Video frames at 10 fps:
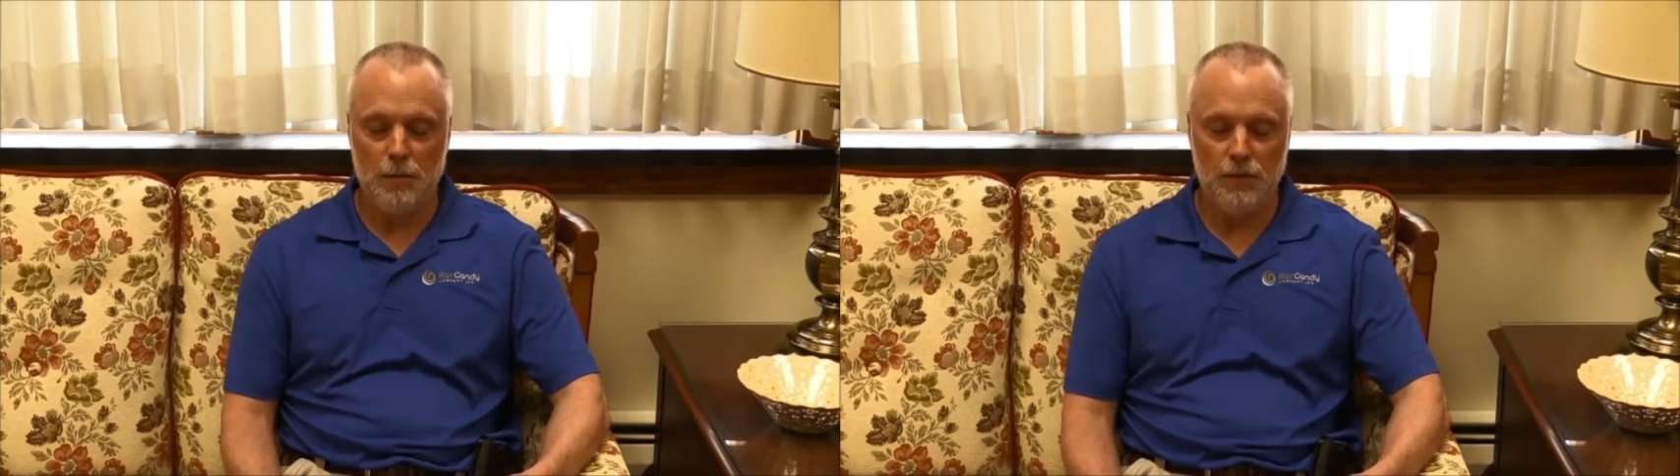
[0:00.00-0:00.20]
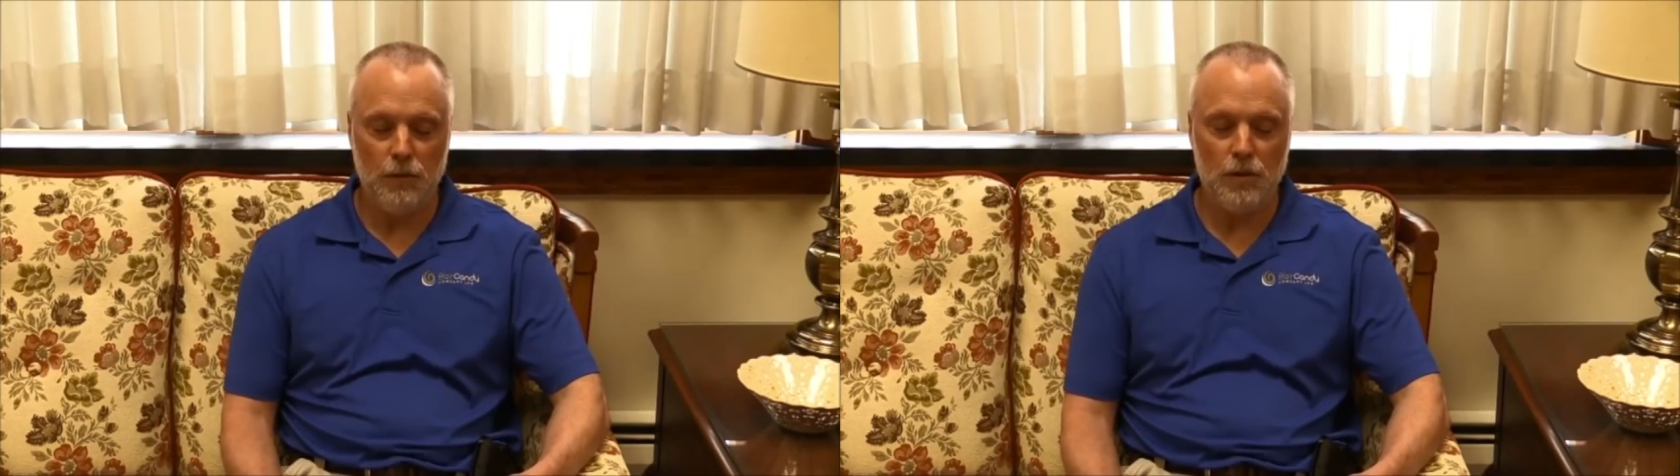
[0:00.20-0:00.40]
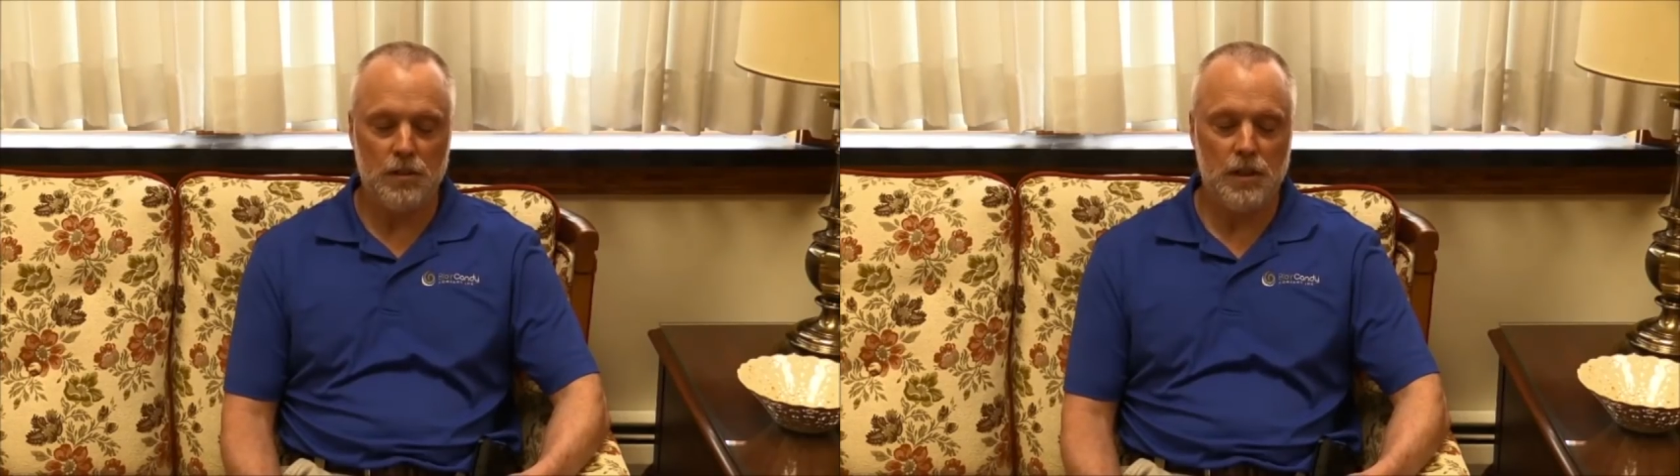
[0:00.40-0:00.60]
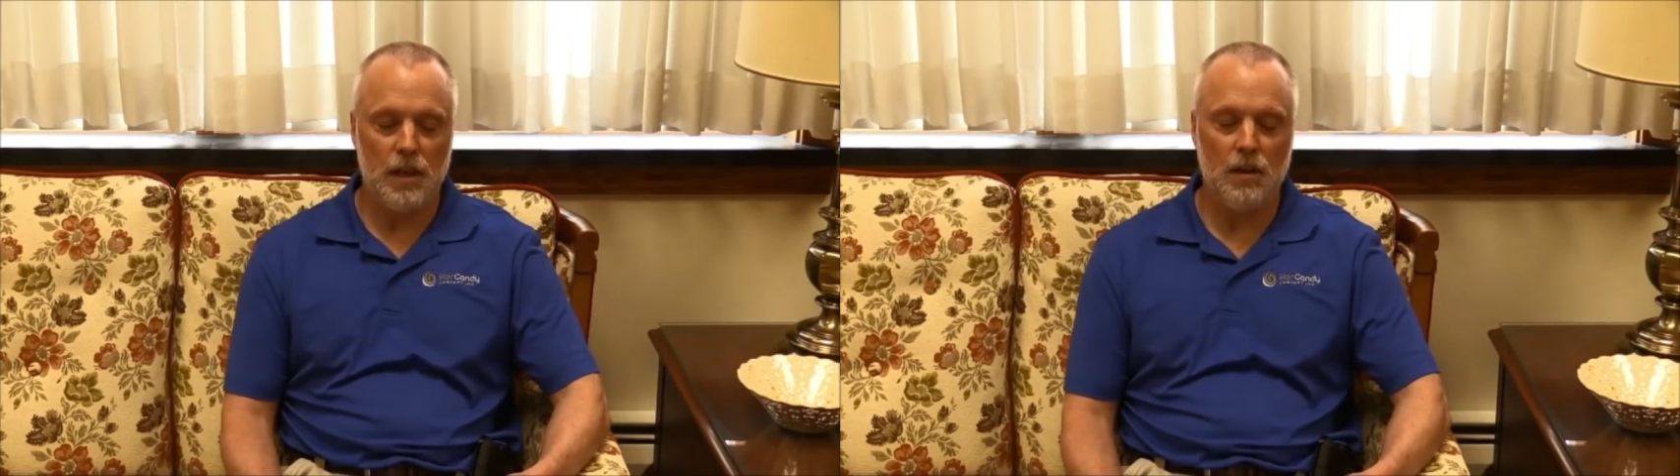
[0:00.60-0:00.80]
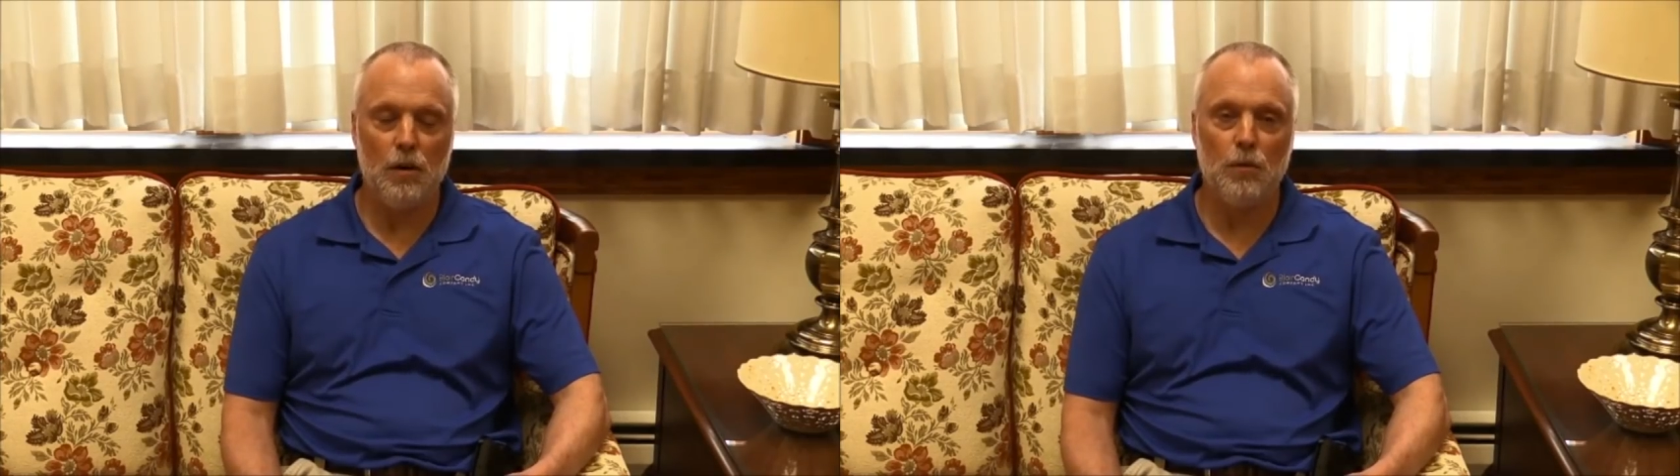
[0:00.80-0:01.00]
before the
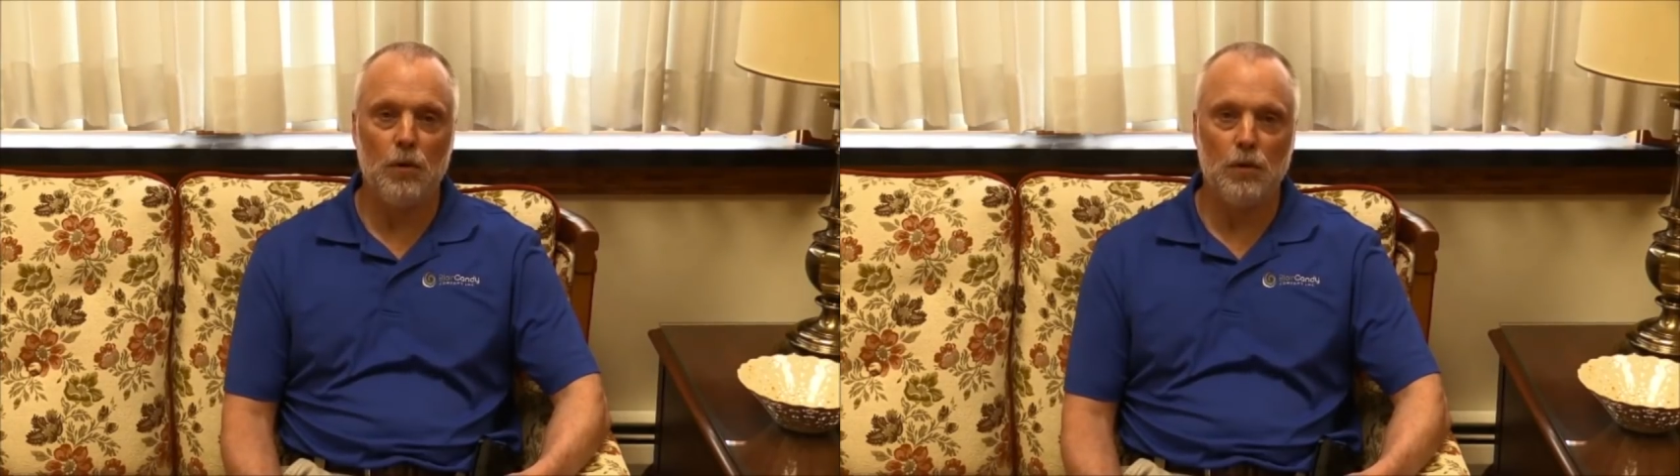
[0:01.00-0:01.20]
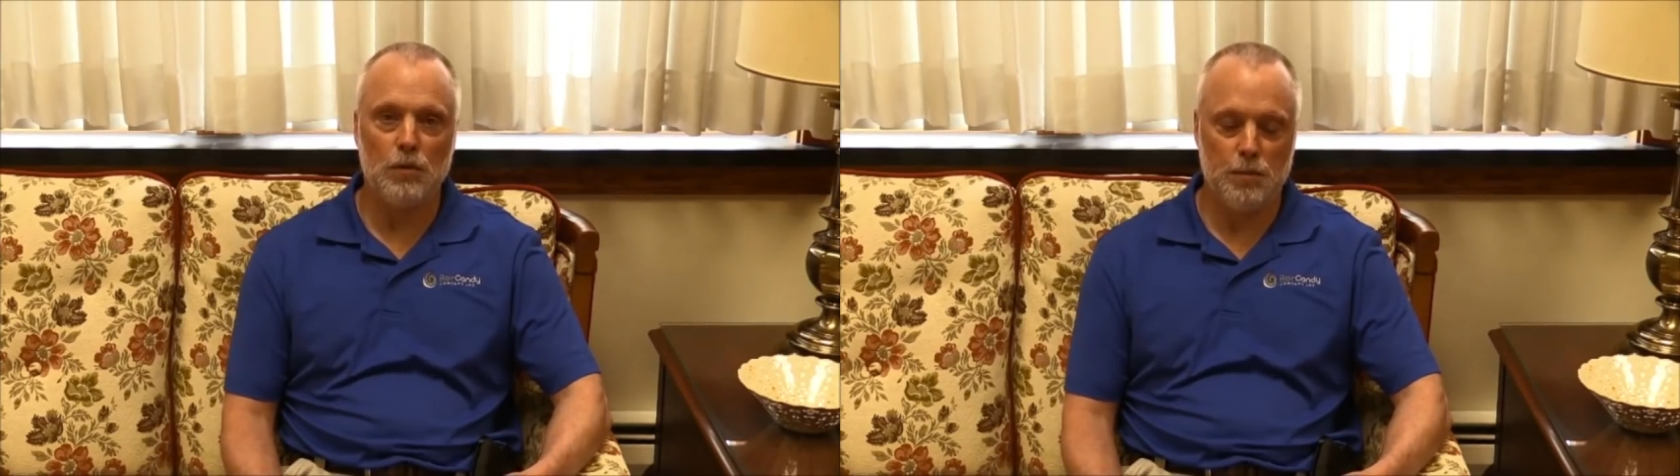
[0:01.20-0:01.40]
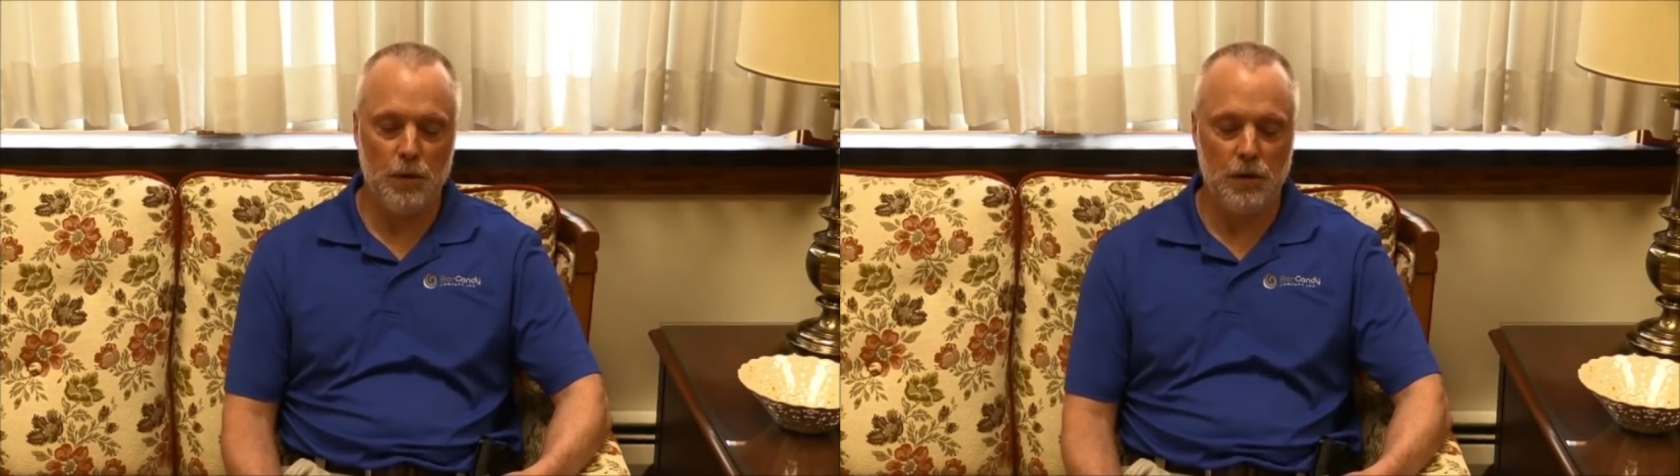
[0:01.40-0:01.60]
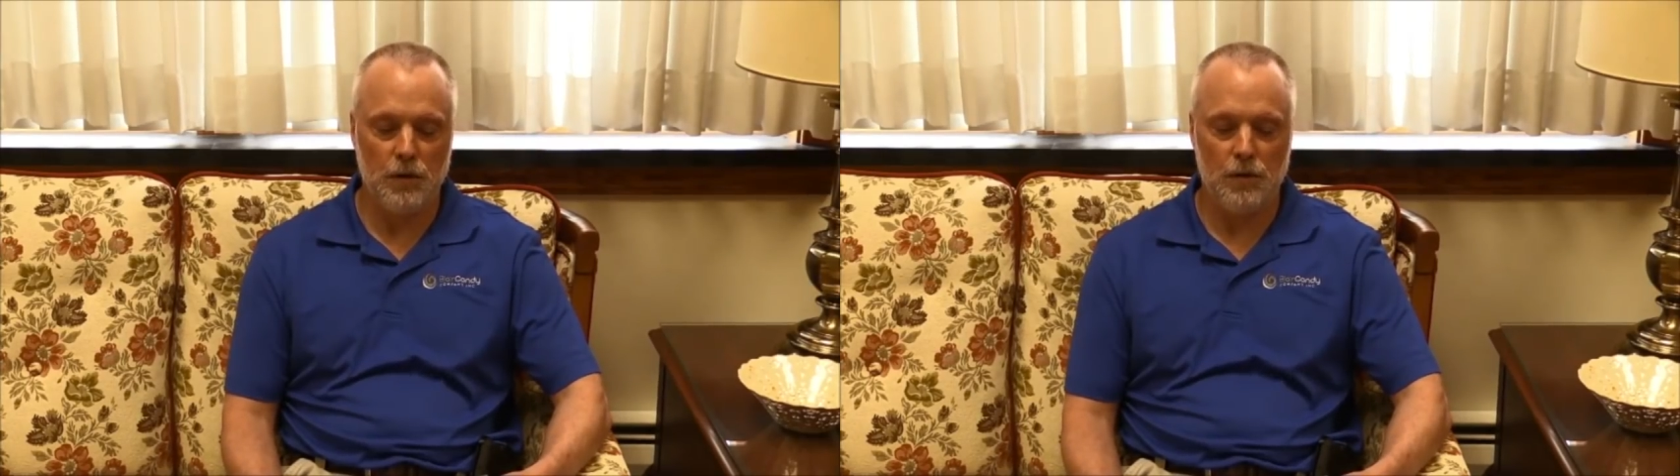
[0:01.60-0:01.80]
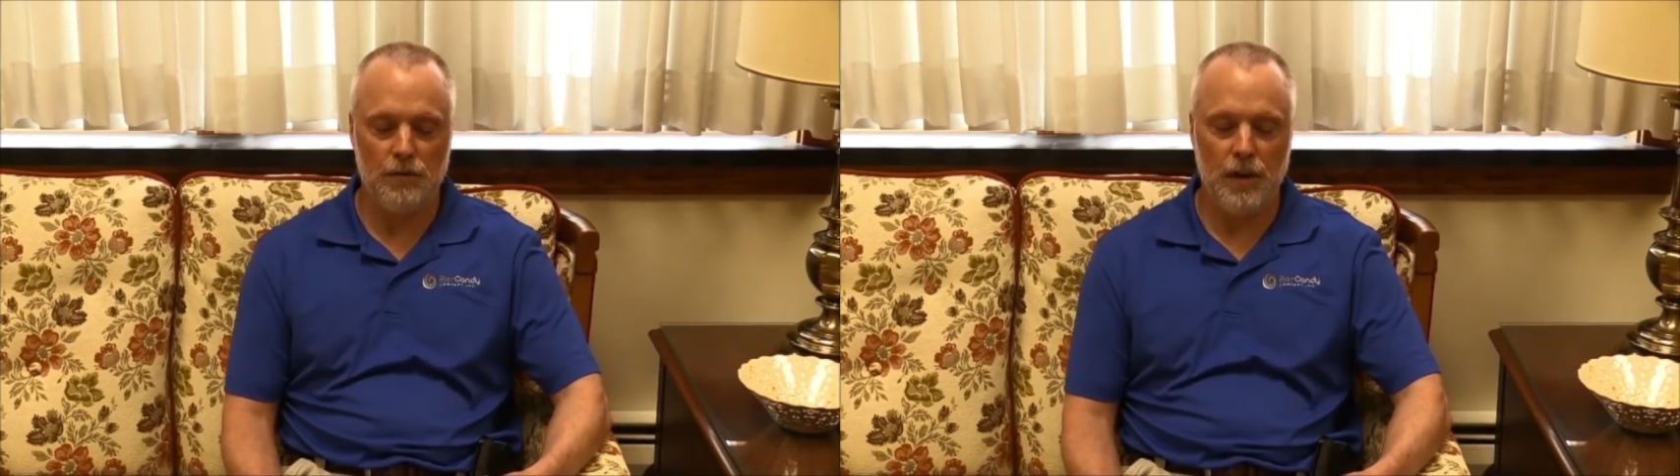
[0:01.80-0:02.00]
stay-at-home order was put
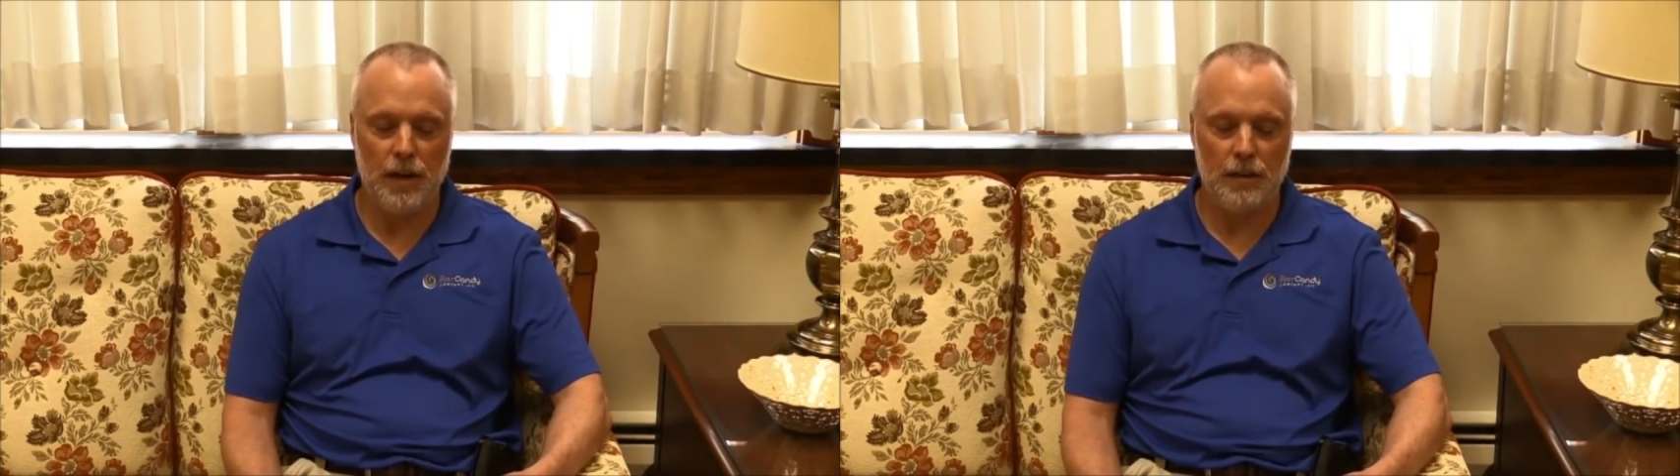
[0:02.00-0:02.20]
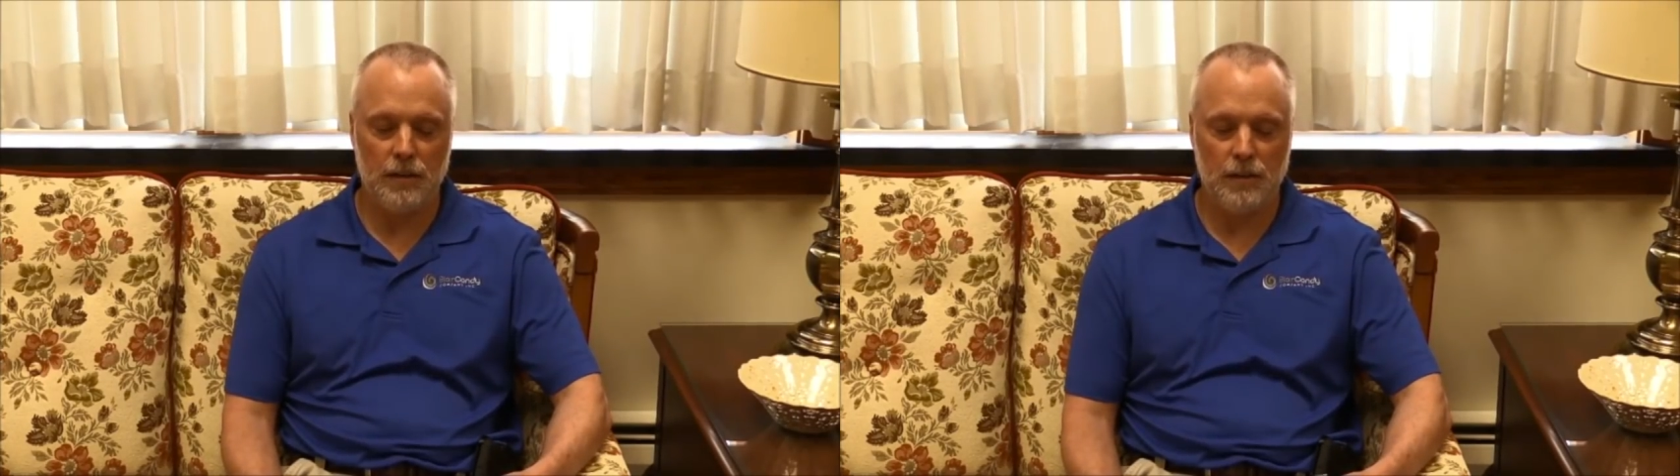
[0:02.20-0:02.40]
into effect.